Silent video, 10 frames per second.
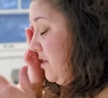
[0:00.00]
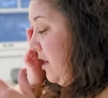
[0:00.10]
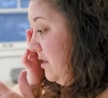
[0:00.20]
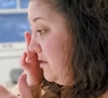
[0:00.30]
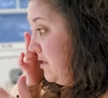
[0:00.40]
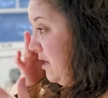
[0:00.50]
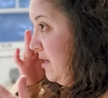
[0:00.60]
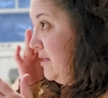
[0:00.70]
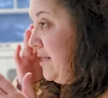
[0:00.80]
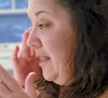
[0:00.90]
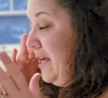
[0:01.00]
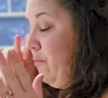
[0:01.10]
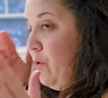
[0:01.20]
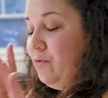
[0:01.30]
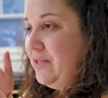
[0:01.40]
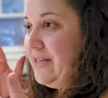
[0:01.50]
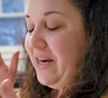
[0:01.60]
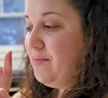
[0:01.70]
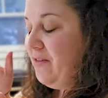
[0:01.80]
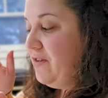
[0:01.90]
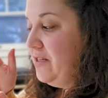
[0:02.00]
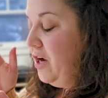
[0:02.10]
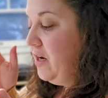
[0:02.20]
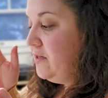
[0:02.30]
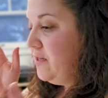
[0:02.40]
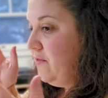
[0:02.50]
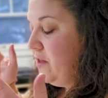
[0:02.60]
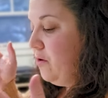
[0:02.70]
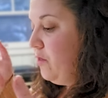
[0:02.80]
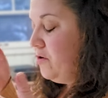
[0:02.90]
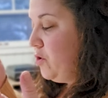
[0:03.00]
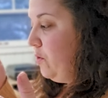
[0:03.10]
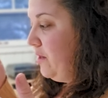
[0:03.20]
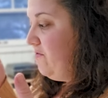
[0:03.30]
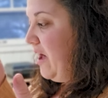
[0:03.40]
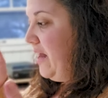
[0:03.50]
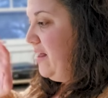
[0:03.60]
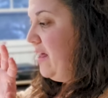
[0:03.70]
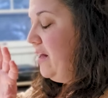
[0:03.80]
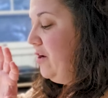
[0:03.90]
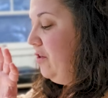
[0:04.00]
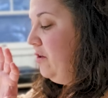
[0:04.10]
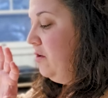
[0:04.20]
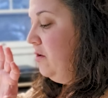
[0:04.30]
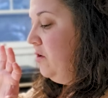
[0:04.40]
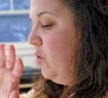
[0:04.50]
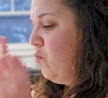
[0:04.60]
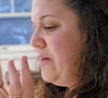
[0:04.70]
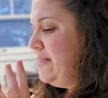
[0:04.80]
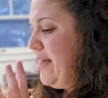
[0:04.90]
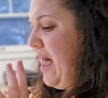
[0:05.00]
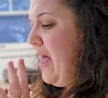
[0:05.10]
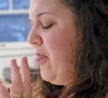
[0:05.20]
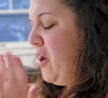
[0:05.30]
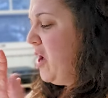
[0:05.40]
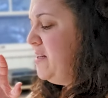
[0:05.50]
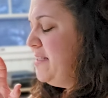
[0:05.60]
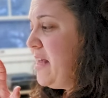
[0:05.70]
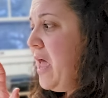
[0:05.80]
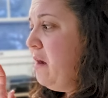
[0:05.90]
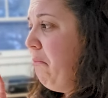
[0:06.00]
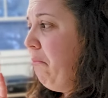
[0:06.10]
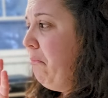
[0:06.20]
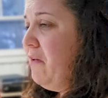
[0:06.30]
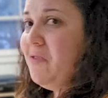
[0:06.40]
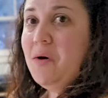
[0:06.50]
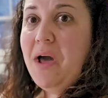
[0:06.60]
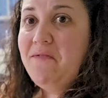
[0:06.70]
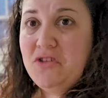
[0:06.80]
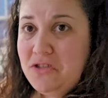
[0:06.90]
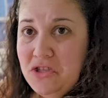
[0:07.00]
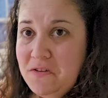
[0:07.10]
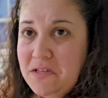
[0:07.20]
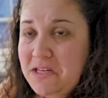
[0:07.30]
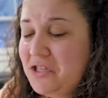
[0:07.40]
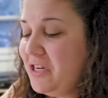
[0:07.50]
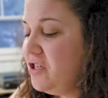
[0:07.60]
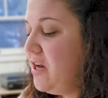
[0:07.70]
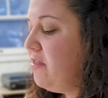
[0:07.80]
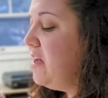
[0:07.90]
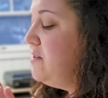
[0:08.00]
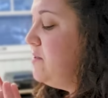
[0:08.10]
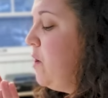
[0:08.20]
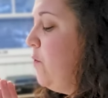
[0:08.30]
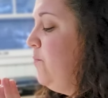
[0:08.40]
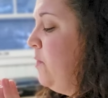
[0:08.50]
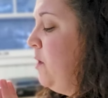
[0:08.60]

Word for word: dogs. Suddenly it won't detect my feed dogs, even though they're totally fine. And then it'll reset and then unset even though I've shifted and changed nothing. So